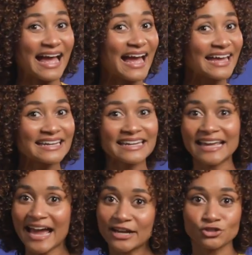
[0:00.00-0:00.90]

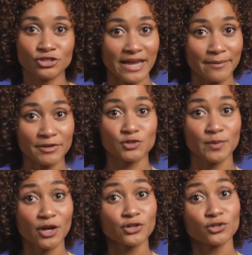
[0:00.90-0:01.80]
Any extra damage
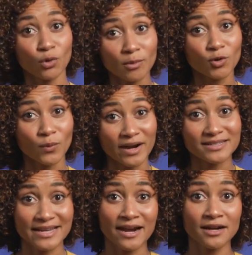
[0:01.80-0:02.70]
beyond normal wear and
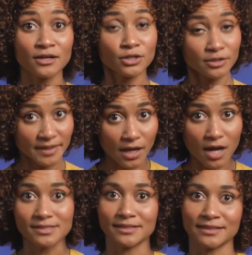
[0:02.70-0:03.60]
tear could be
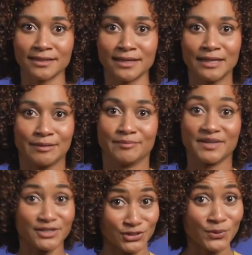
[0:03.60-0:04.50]
costly,
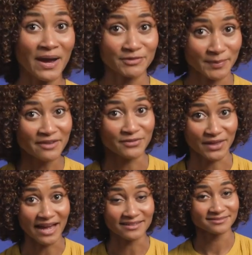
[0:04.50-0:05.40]
because you have to pay for
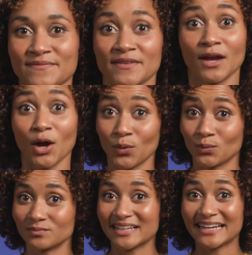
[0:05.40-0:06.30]
that. Oh,
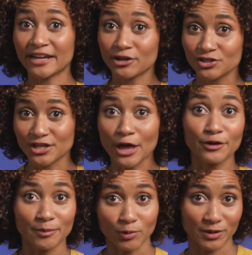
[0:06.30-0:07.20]
and here's
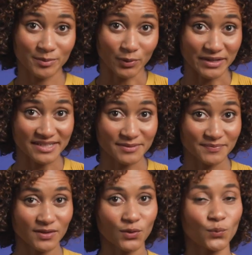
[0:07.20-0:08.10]
another important point.
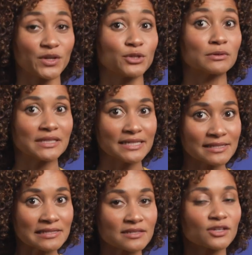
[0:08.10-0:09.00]
When you
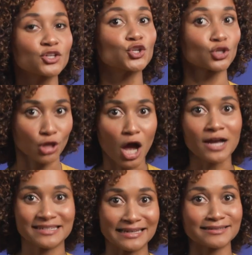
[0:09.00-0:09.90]
lease, you're
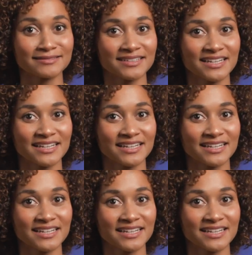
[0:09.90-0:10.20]
locked in.